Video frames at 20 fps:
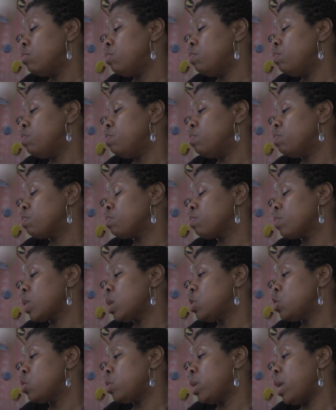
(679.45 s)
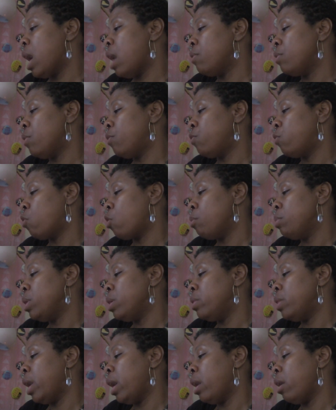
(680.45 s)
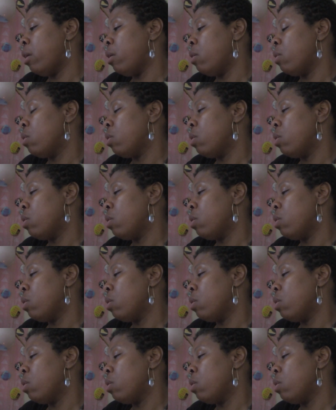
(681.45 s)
So they have euphorbia there.